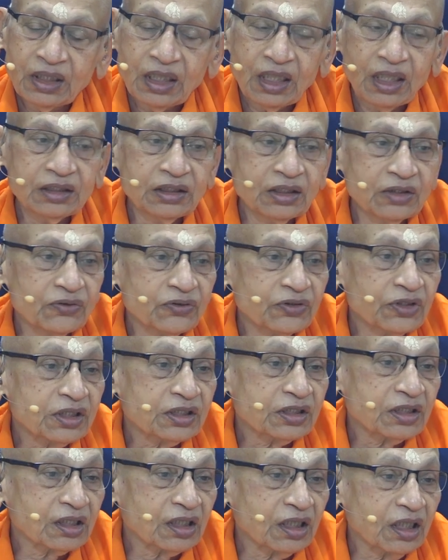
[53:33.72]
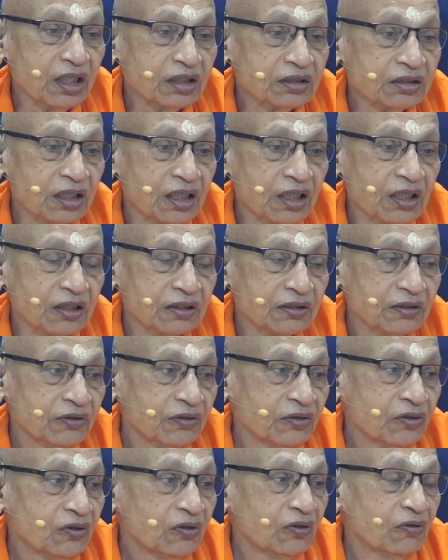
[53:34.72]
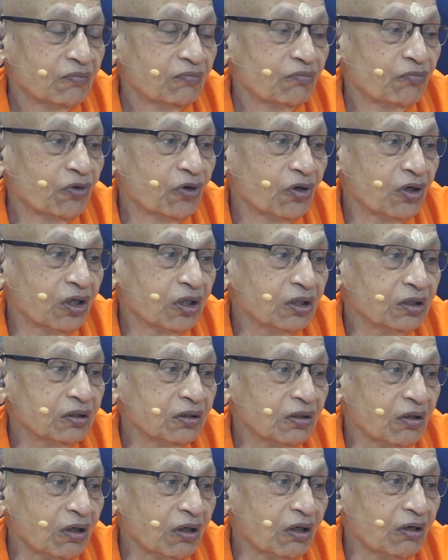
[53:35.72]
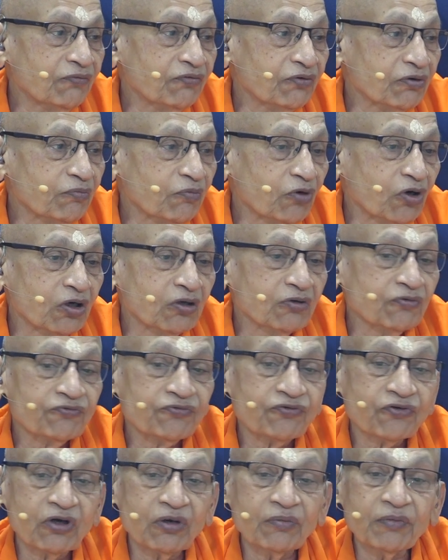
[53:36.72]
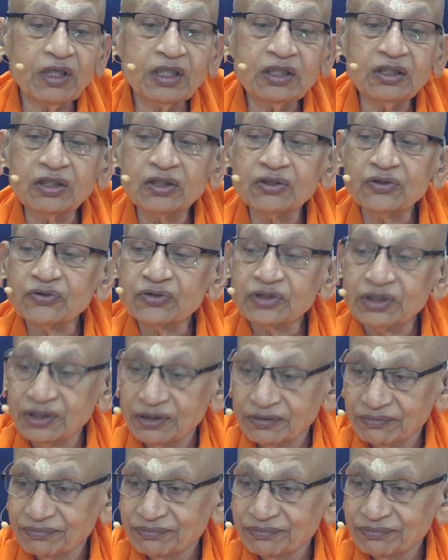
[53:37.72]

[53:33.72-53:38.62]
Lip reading: sakashat, born of or born from anya drishti